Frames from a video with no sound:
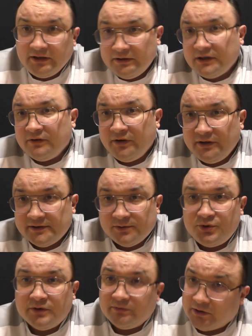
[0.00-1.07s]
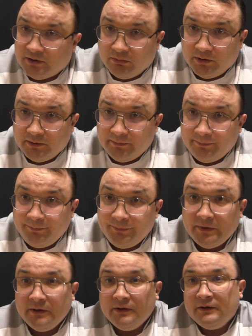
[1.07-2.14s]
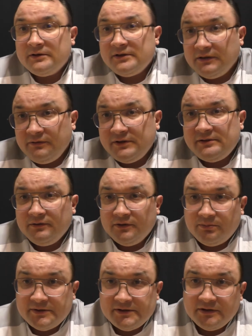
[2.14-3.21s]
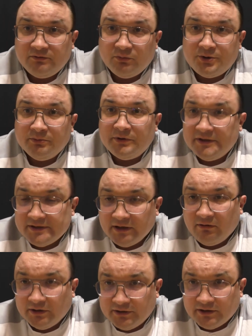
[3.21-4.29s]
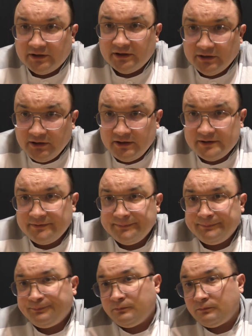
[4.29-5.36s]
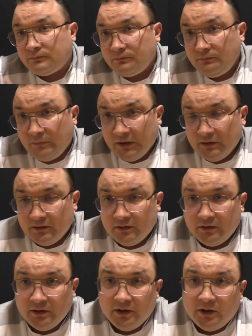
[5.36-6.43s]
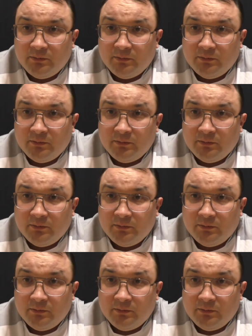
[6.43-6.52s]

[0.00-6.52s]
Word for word: This didn't happen all the time, but in some cases it happened. So the patient didn't do